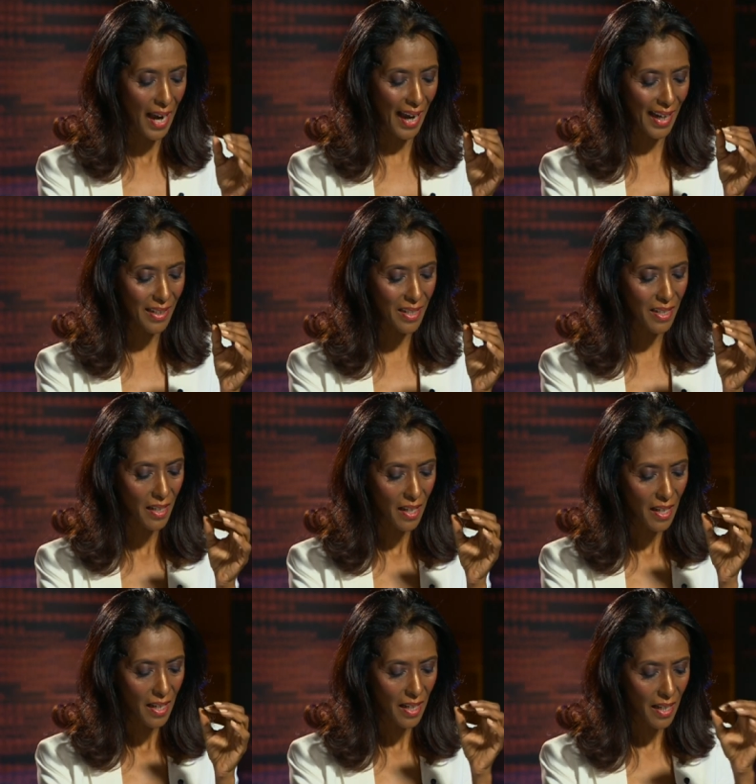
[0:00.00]
And
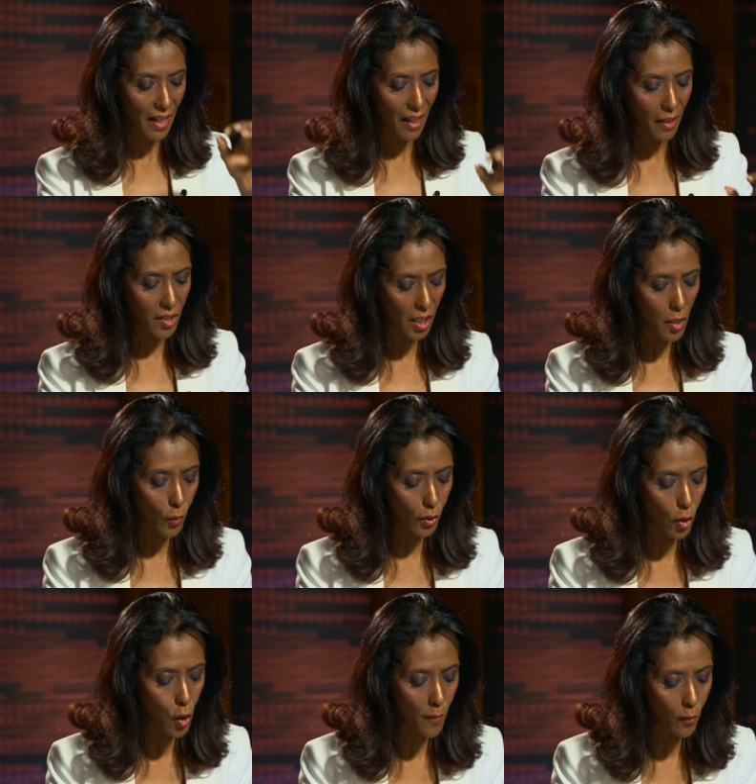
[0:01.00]
I'll tell you what the
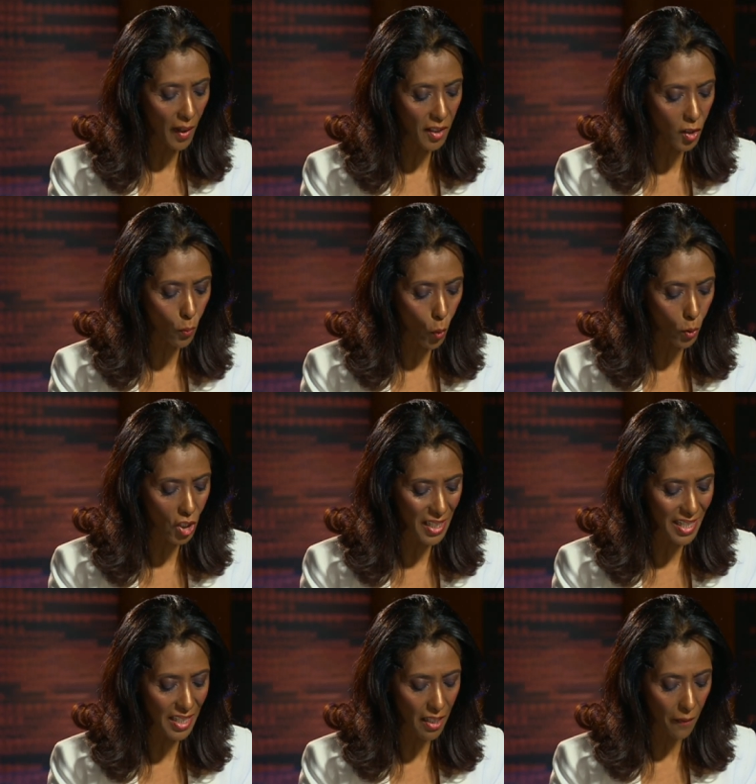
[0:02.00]
Human Rights Watch
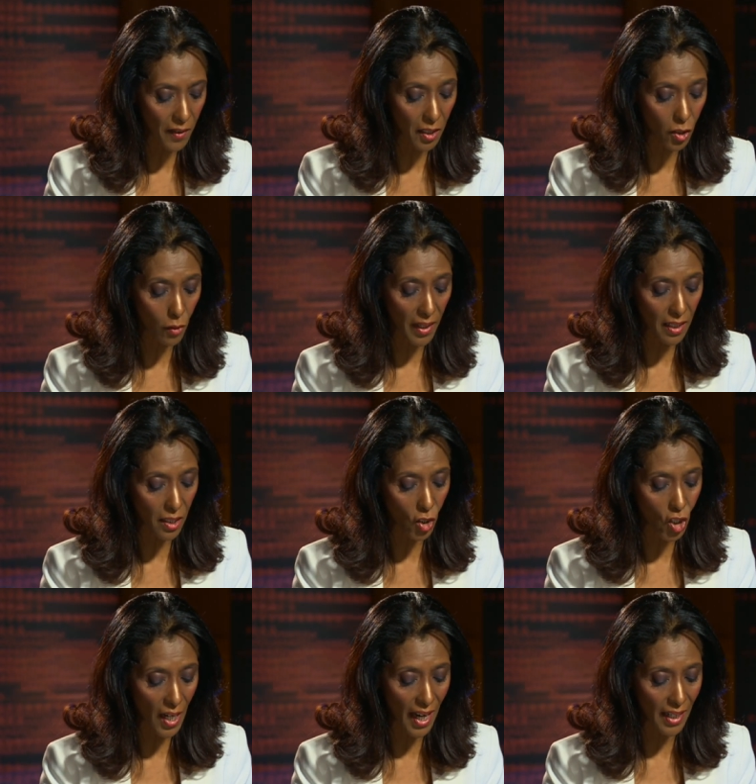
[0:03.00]
East Africa director,
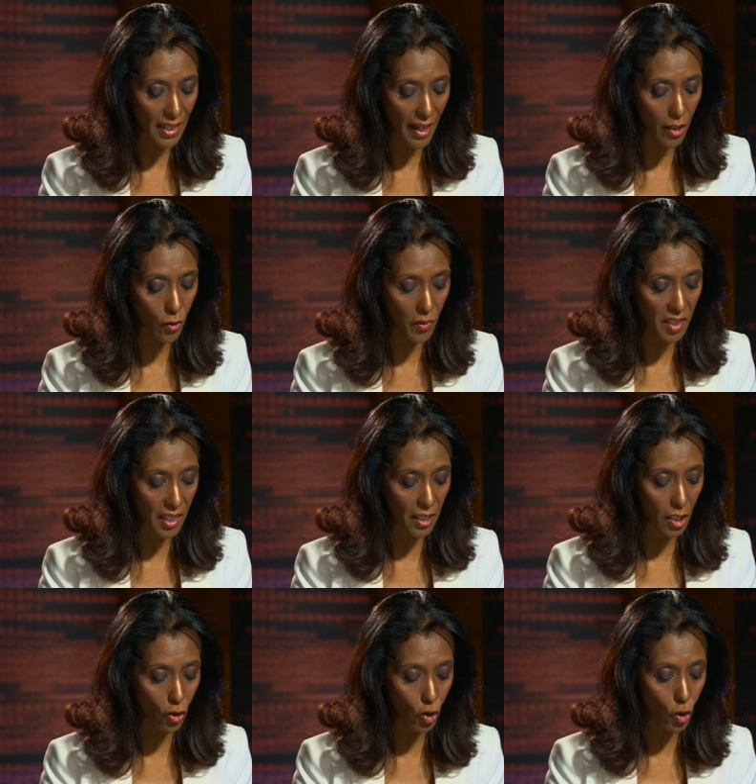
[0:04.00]
Jehan Henry,
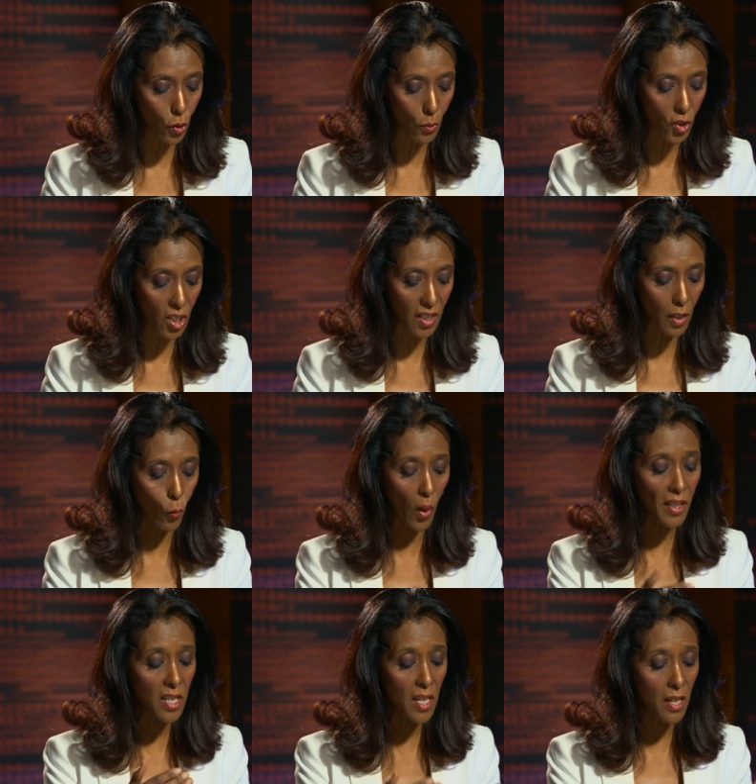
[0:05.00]
said in June. She said,
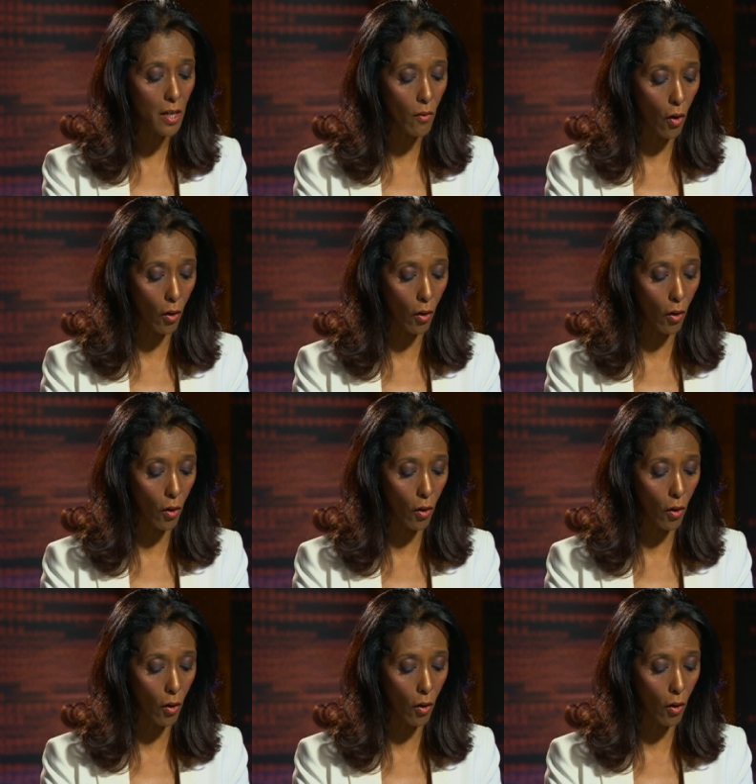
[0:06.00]
1 year